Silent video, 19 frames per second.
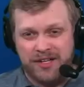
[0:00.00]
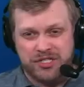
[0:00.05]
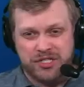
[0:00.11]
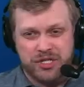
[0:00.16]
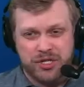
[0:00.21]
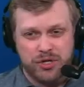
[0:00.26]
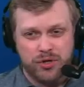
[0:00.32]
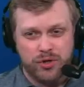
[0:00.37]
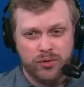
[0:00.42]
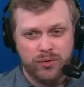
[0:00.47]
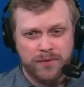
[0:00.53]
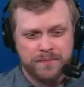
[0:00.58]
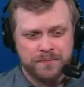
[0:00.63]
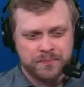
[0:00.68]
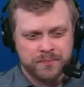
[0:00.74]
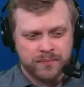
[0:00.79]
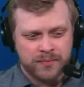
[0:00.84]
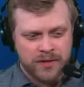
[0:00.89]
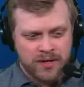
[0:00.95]
S U.
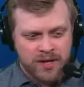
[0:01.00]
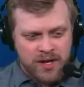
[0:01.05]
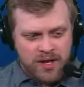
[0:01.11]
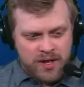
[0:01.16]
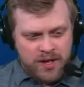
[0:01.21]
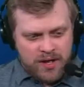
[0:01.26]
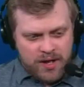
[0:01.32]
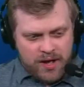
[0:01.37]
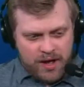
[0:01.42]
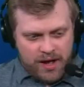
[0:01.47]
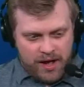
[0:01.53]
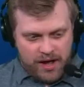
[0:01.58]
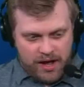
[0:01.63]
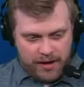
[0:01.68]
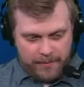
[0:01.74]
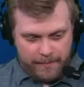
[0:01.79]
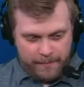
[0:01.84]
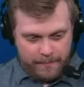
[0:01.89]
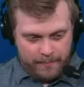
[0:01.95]

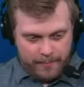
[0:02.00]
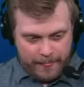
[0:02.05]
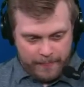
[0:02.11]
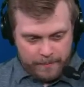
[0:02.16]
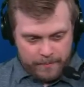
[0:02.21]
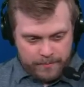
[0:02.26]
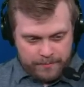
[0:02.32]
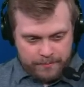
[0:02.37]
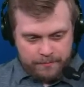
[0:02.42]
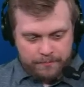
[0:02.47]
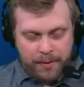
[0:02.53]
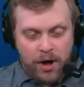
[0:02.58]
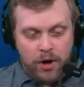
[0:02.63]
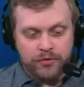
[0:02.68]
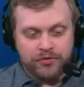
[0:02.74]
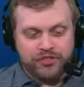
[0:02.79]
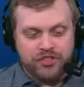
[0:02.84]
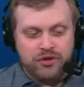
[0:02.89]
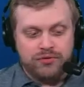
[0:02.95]
Um,
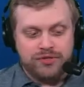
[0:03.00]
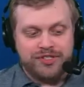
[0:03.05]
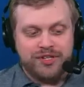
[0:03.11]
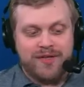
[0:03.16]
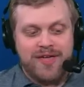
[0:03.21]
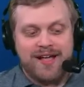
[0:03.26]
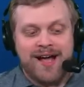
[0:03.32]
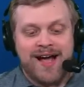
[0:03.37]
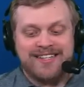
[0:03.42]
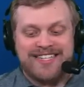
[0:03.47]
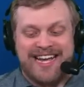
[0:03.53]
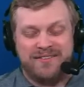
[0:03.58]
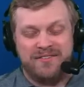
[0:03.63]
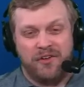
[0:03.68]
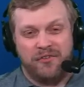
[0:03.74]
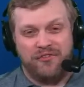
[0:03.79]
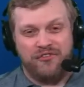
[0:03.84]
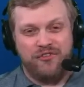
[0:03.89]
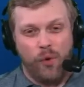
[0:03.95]
both U C L A guys have
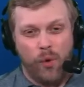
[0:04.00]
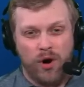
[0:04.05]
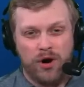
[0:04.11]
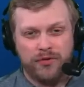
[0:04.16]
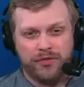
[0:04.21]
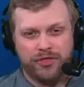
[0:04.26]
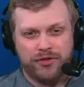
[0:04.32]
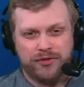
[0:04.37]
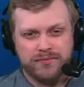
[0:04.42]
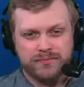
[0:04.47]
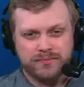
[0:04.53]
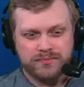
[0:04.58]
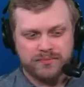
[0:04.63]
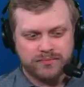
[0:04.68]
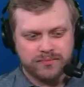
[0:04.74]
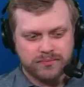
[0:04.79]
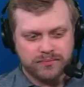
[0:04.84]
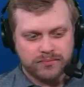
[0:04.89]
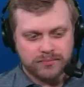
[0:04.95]
in the fourth.
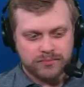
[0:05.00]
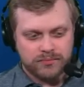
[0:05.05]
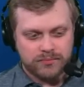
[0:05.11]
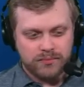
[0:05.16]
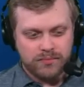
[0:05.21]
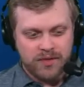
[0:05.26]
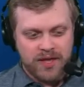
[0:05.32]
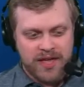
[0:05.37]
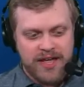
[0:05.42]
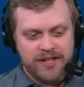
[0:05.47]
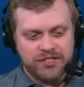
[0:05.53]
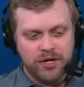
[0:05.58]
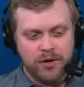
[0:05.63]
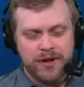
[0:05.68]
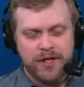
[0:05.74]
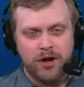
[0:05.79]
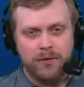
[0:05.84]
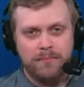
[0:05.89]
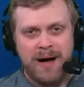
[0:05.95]

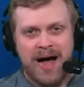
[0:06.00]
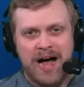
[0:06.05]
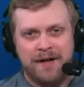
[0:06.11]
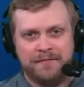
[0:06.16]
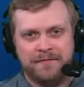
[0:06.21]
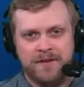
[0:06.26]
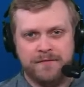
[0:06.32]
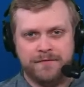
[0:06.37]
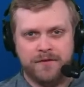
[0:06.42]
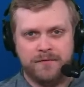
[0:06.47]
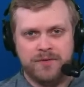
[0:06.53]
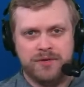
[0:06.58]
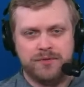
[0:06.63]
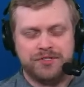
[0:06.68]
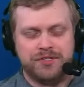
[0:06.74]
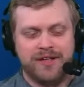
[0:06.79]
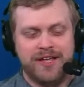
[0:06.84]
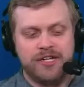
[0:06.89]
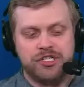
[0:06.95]
Antonio Mafi from
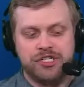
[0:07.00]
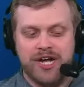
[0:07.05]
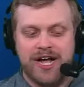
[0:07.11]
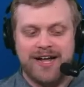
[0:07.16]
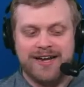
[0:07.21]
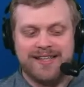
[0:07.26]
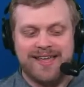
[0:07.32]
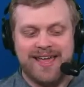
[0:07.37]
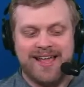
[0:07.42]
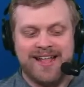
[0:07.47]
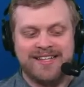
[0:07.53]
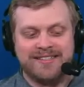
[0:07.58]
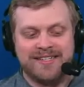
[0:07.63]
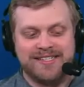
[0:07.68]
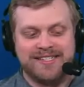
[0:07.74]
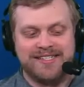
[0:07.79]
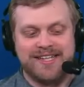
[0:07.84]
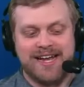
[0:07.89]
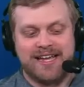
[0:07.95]
U C L A. John Gaines,
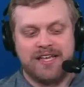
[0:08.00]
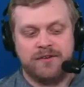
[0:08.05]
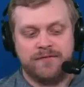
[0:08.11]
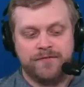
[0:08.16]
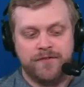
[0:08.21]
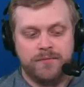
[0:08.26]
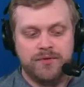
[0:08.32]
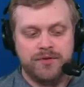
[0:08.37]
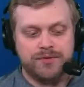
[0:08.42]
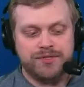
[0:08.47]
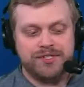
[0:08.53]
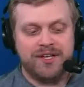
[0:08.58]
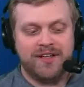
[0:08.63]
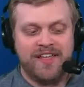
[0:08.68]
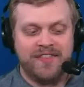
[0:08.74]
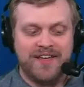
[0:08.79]
the second from U C L A.